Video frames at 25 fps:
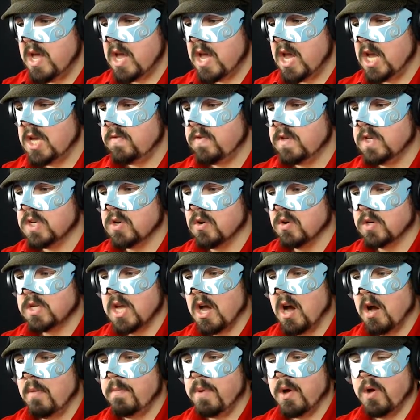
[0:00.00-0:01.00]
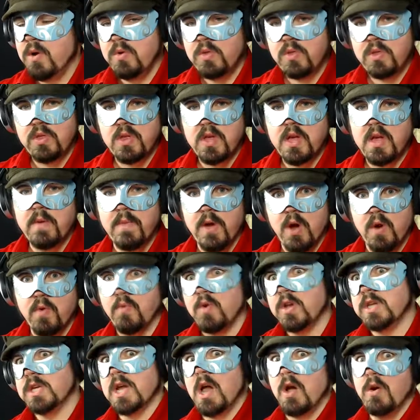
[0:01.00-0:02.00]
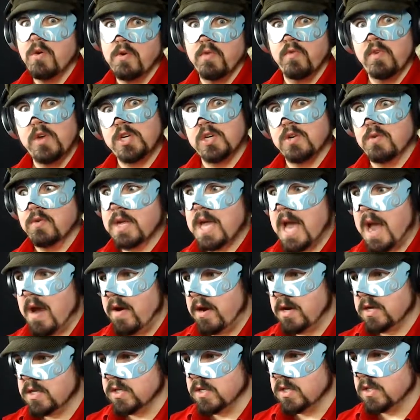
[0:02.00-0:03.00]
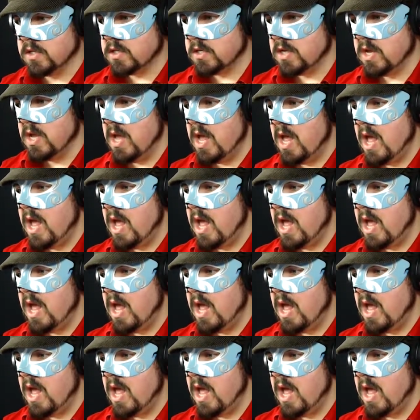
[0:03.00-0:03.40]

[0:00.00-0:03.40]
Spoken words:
Ace and Scotty are both original characters,